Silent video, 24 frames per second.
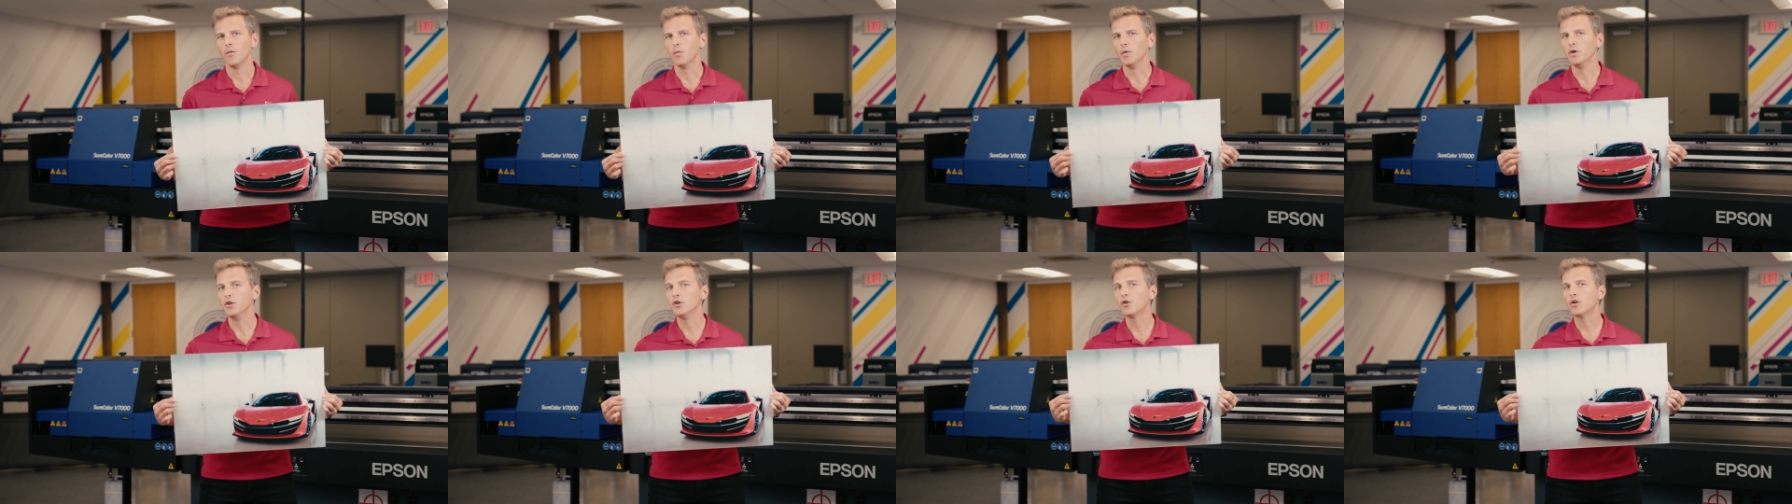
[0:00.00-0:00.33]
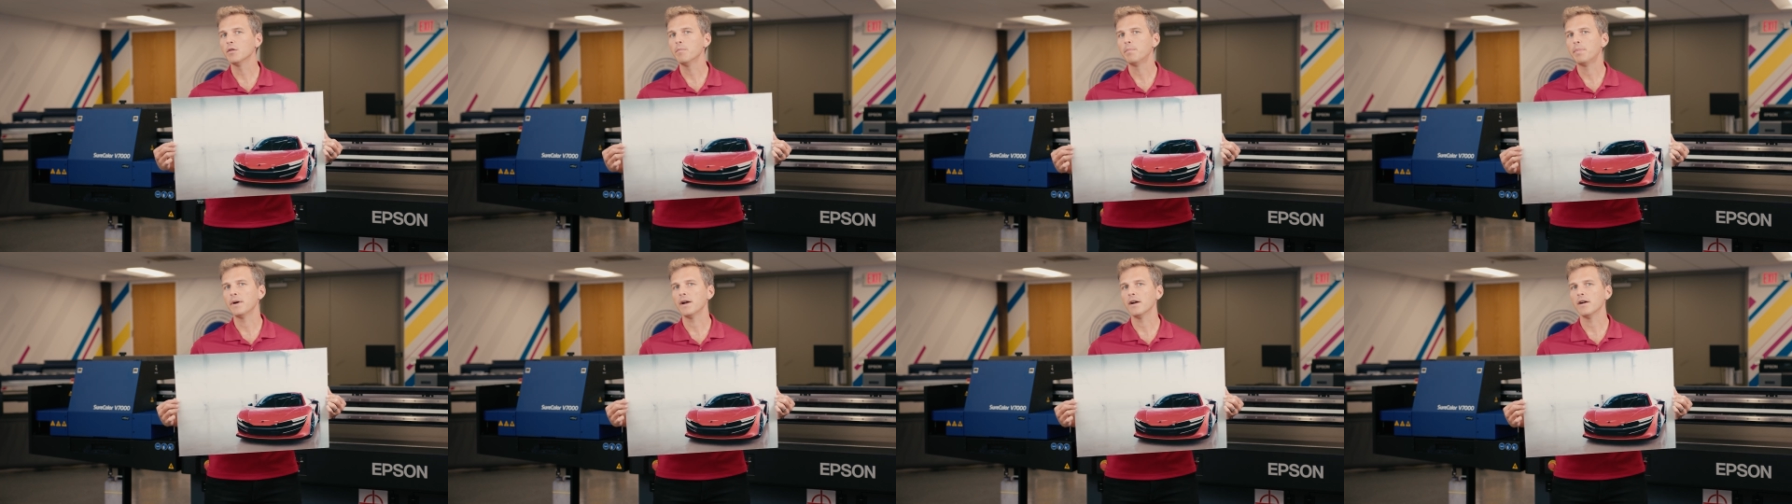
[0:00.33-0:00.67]
When you
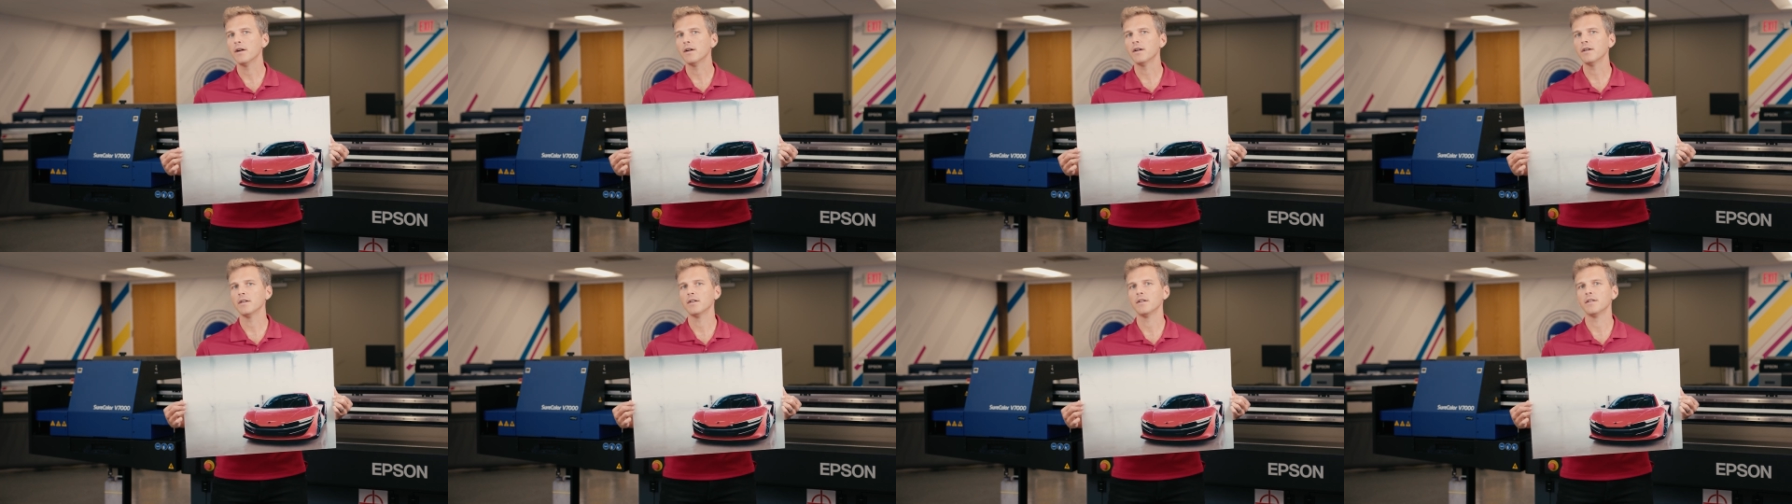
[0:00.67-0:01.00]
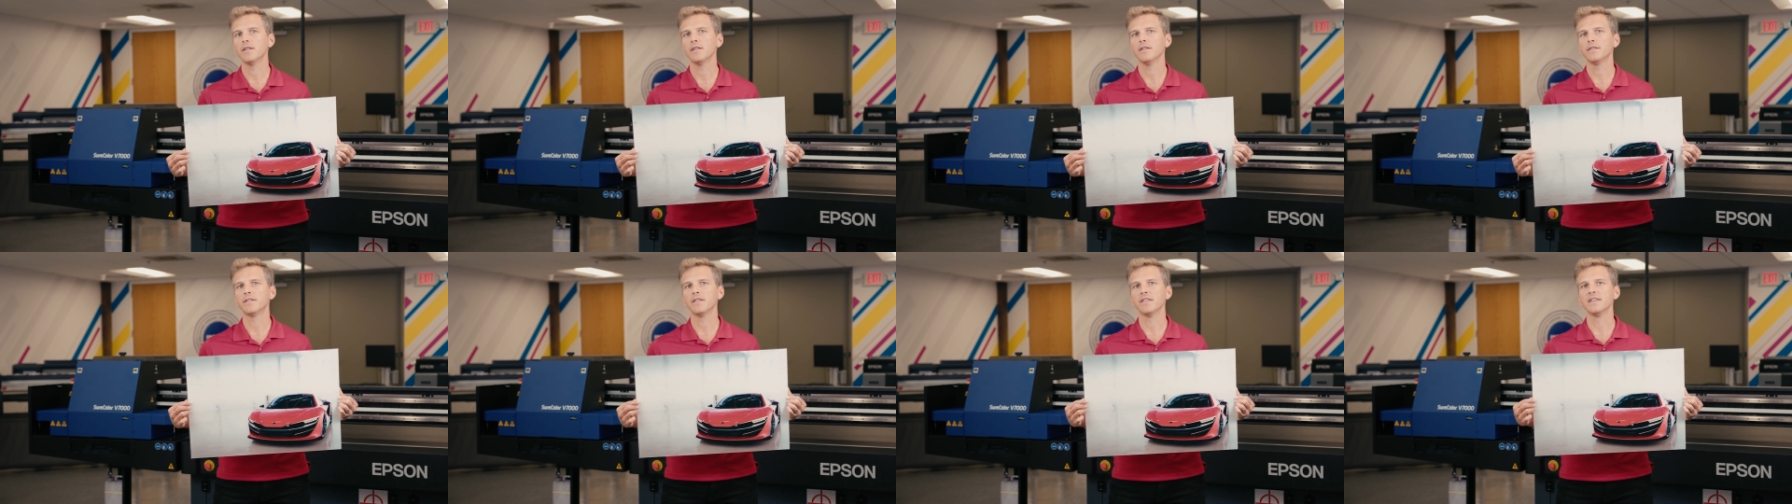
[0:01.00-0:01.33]
compare
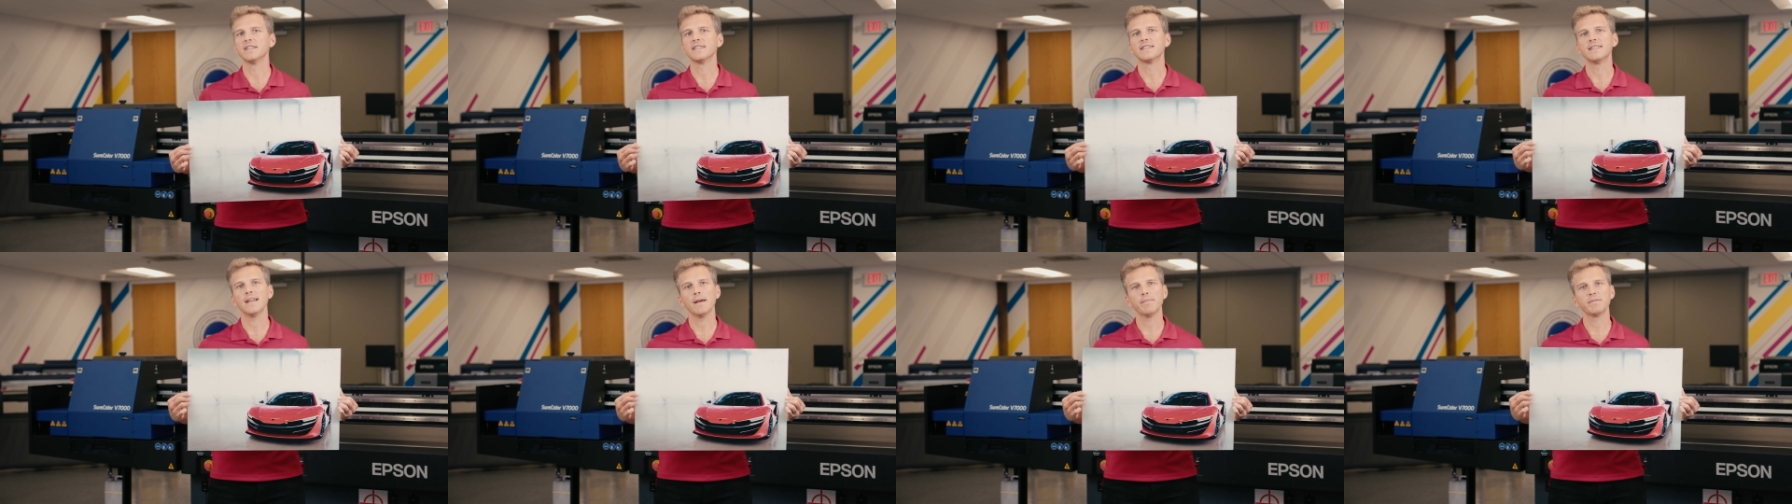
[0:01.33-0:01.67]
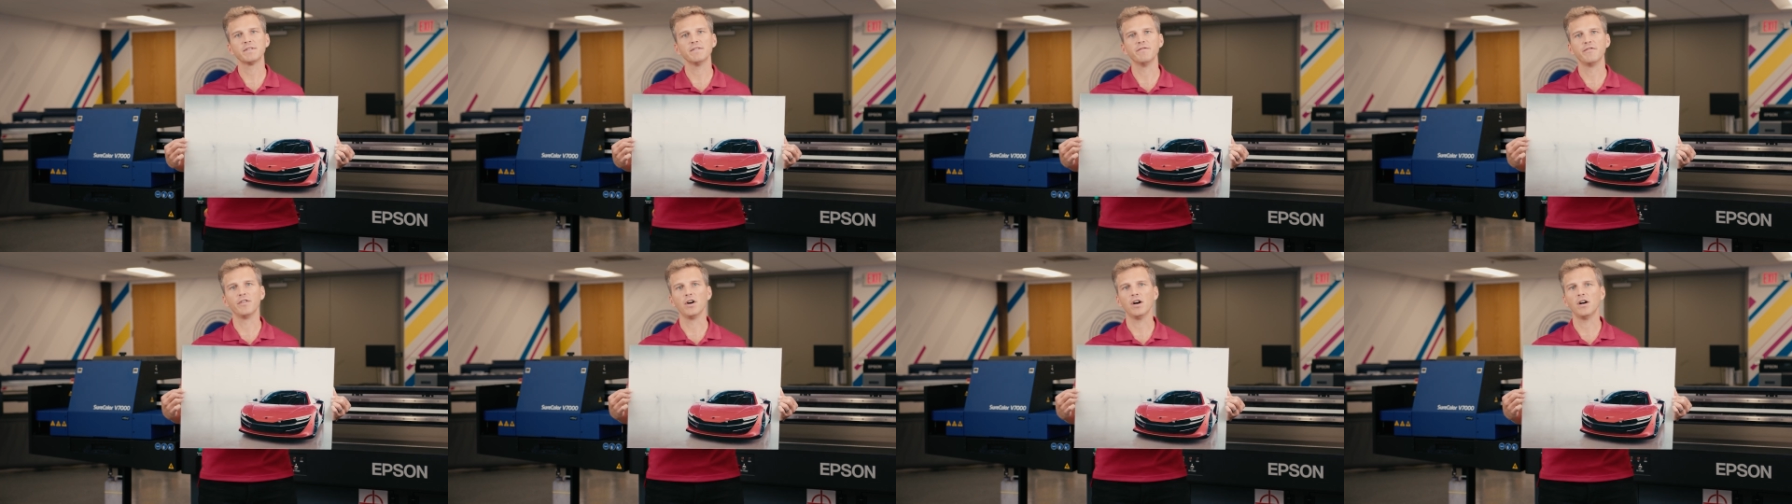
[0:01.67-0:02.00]
to the
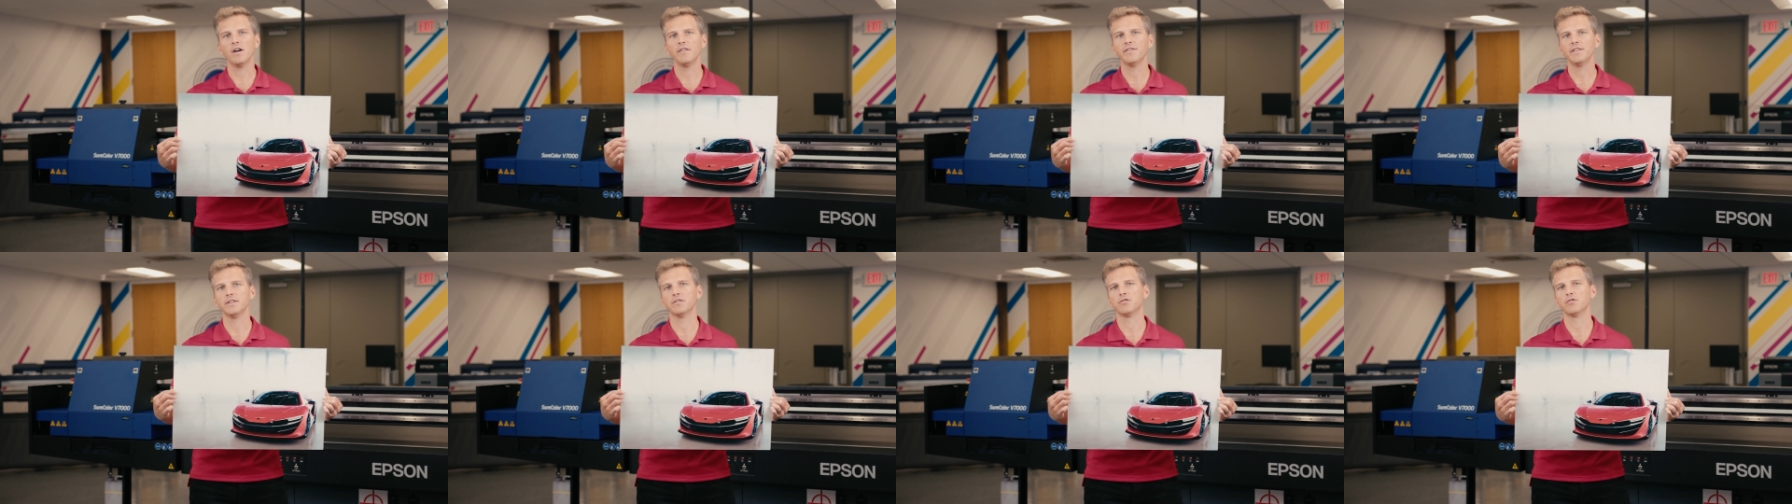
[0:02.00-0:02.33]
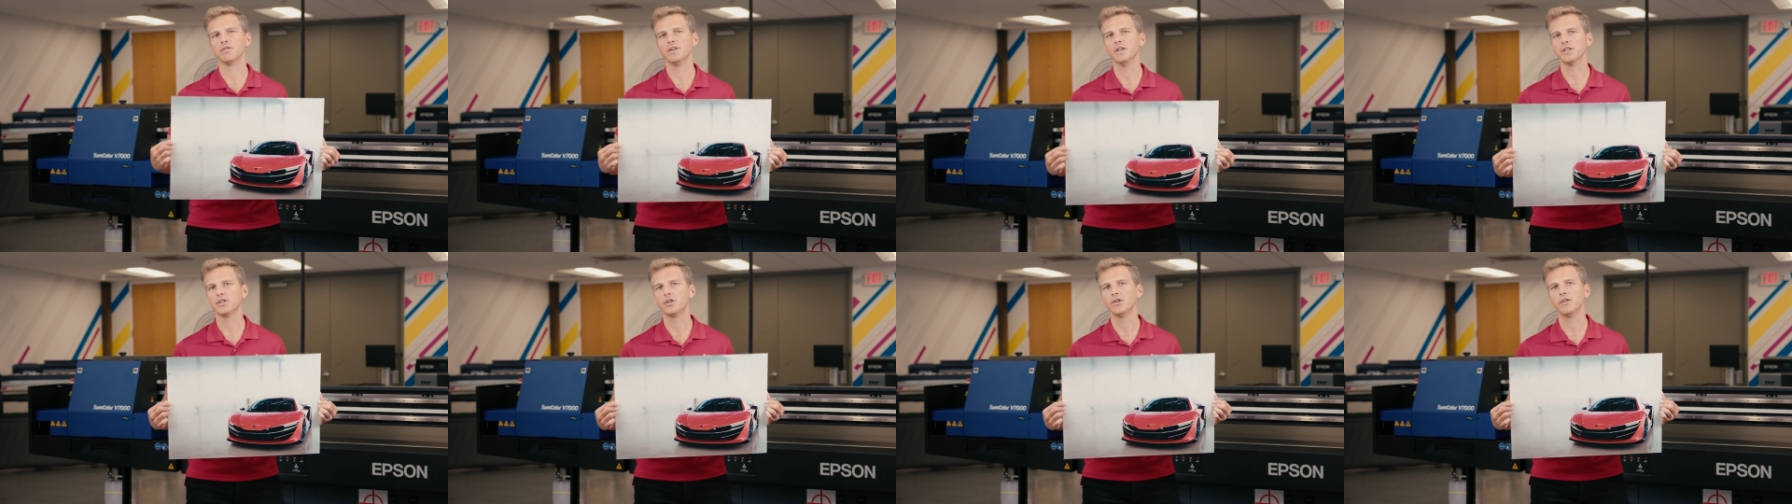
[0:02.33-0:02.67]
steps involved in
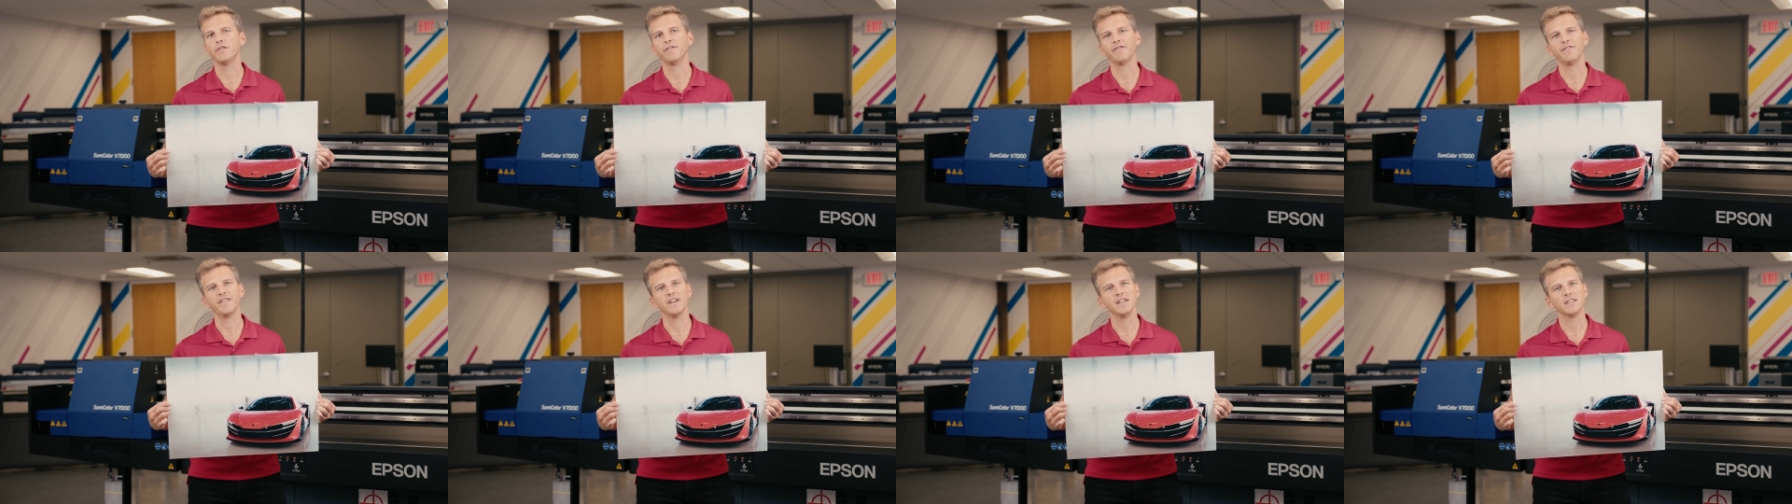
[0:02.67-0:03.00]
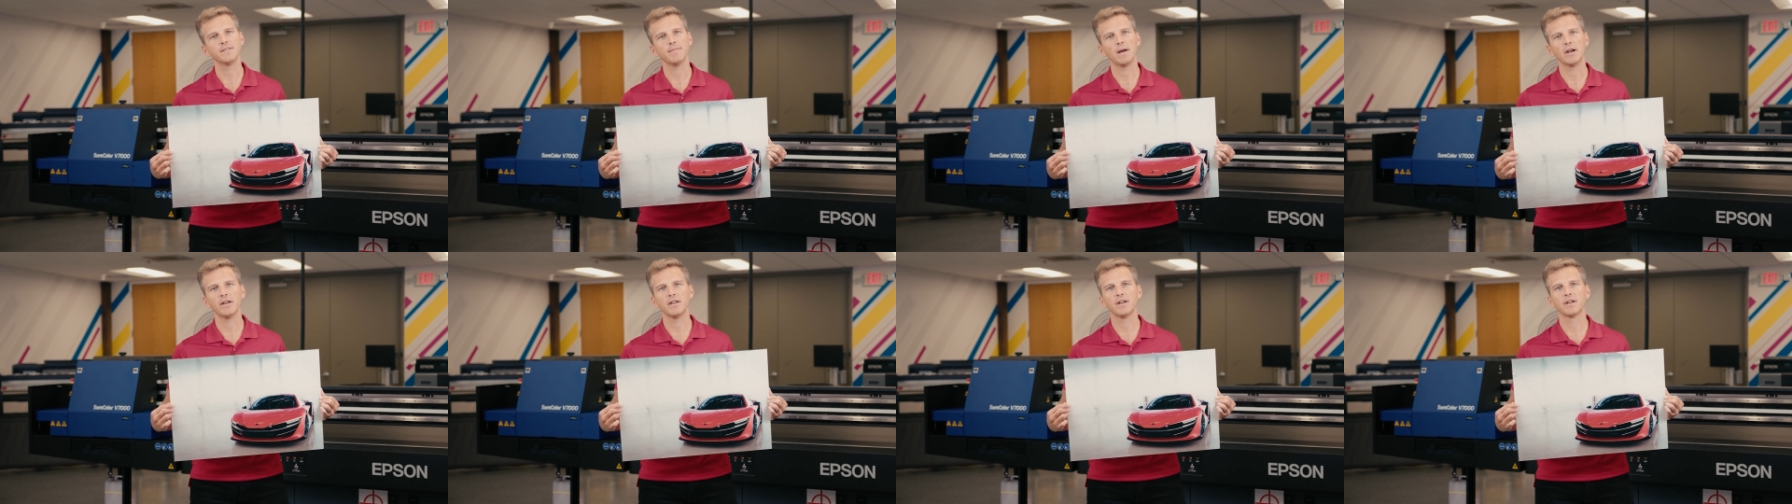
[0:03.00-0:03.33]
traditional
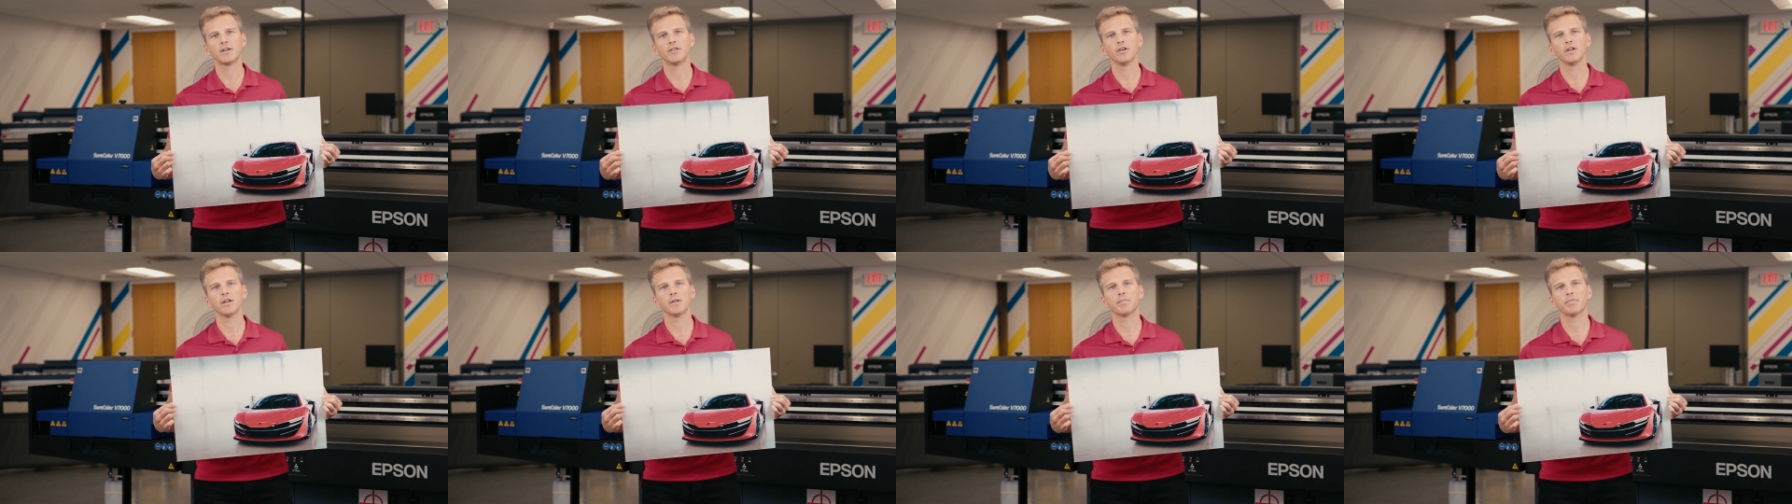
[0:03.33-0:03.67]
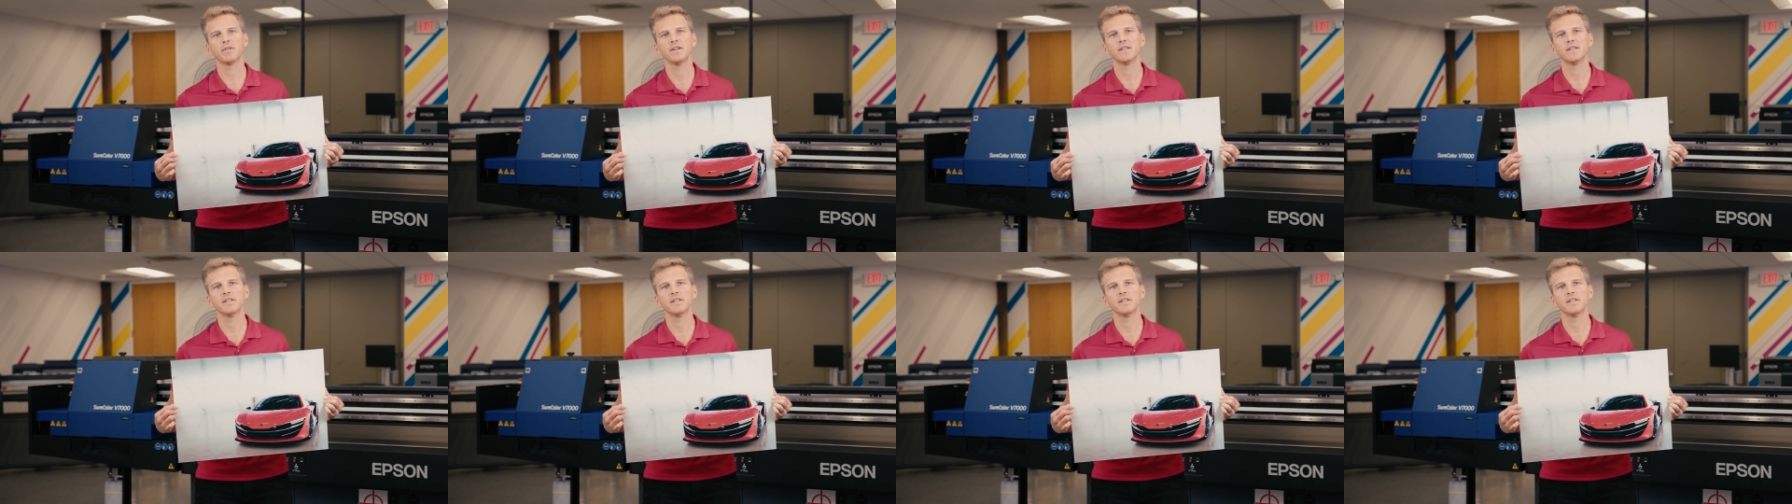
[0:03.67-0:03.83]
face-mounted acrylic